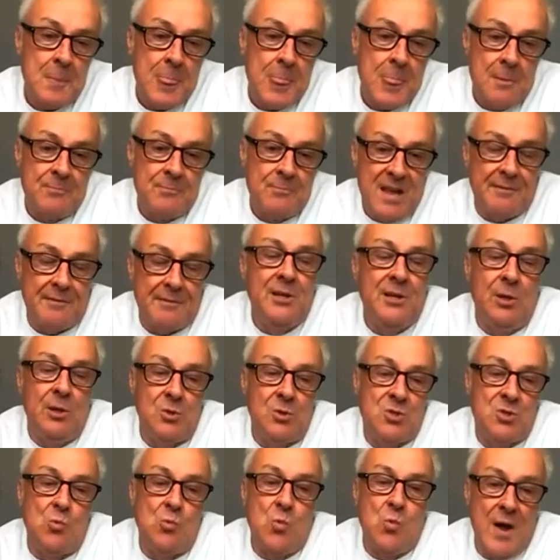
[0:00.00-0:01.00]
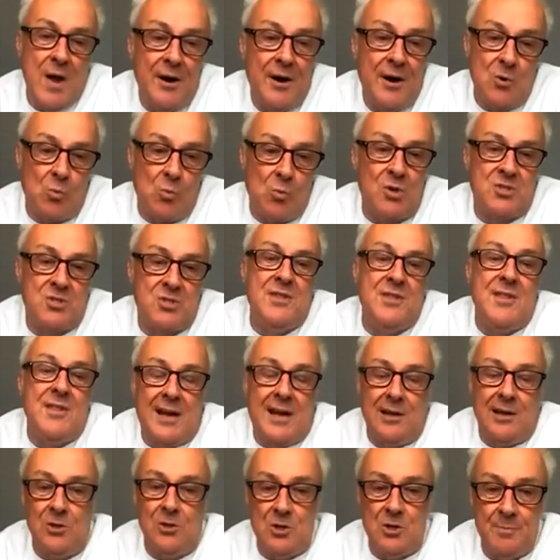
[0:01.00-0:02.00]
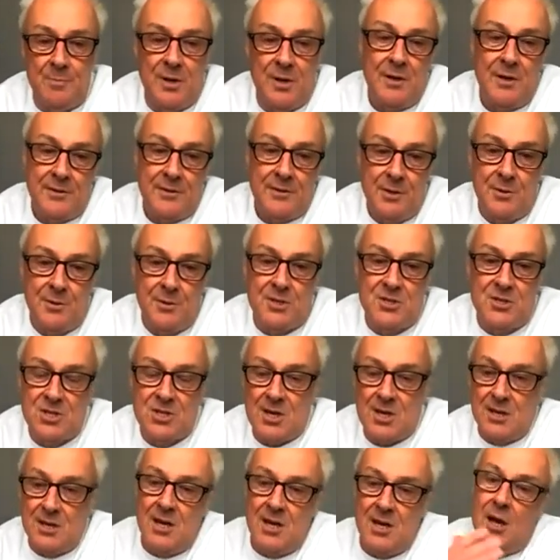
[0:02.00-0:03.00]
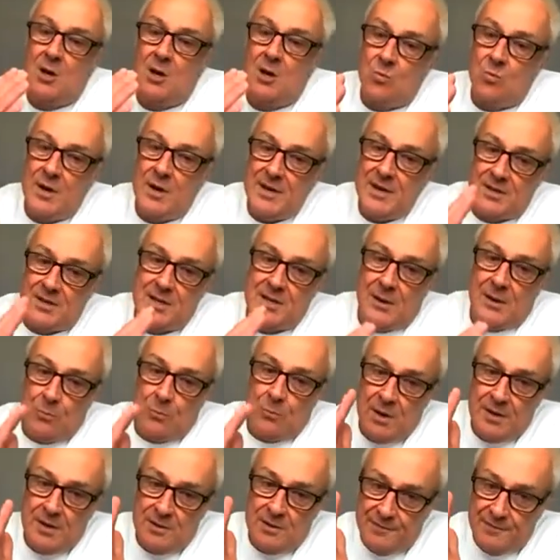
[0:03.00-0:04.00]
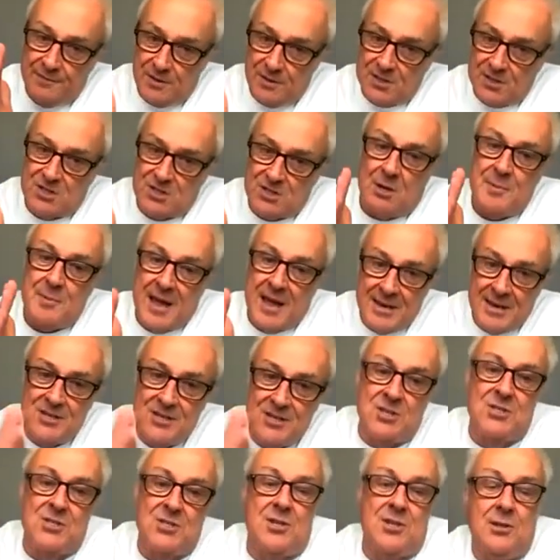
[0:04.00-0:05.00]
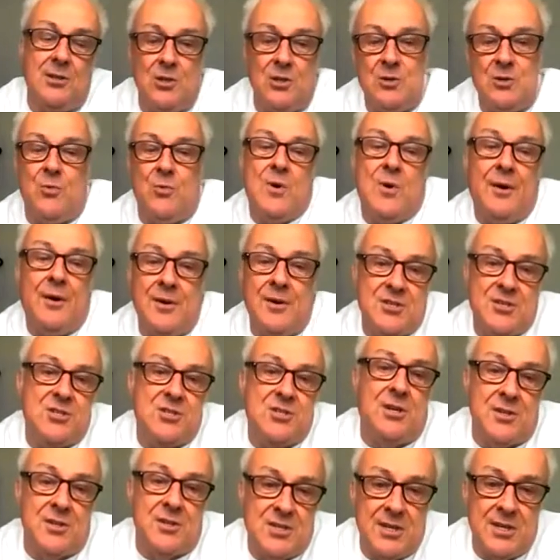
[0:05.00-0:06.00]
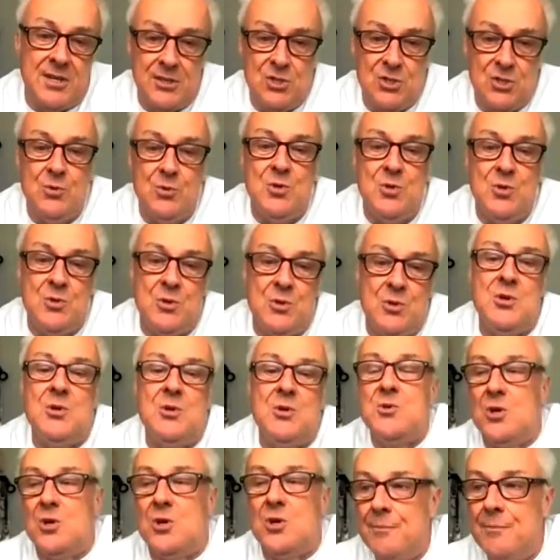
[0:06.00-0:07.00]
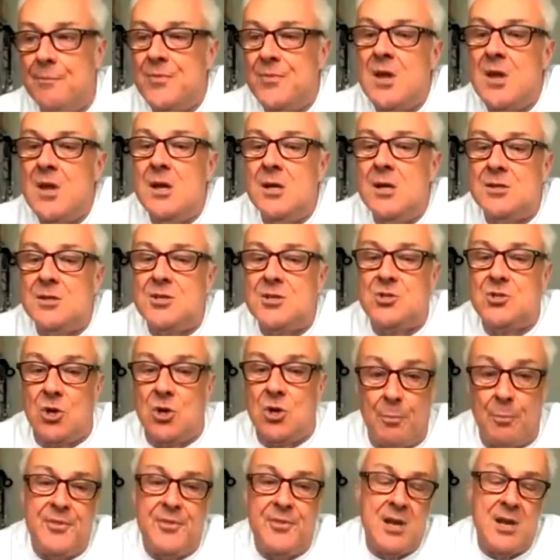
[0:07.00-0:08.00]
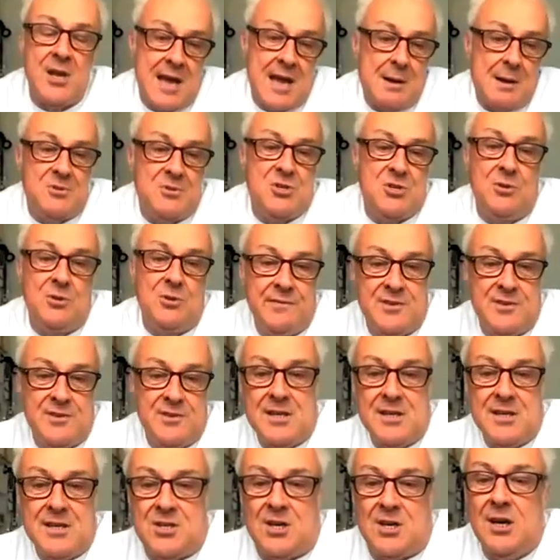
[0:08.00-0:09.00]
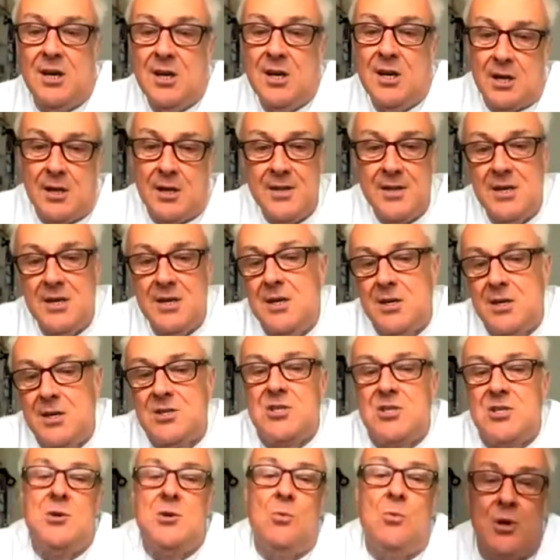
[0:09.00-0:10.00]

having looked at where it was in that loop, you could say when the first time it enters the loop where it's stuck saying 22222, stop the capture of data, and then you could see what it